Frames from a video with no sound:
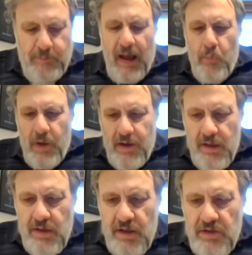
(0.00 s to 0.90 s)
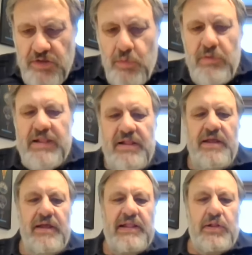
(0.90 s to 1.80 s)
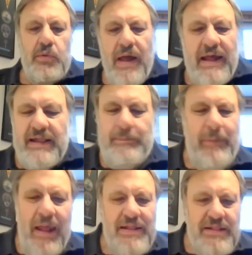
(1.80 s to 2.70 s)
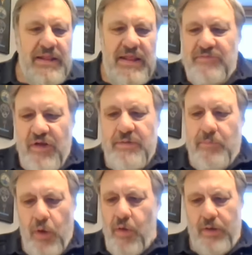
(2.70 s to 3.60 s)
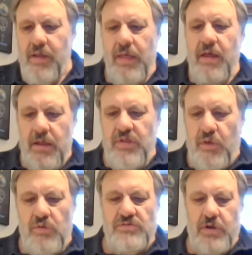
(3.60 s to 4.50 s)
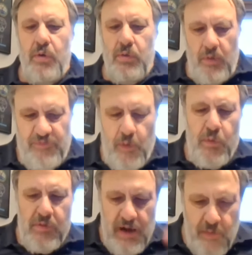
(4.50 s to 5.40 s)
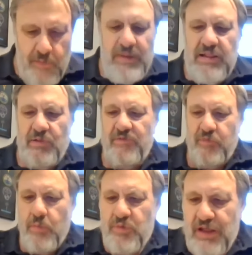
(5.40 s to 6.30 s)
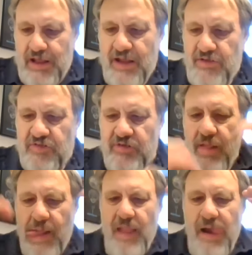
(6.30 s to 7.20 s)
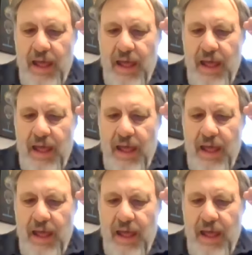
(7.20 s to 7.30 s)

power use this to expand even more the control of all our means of communication.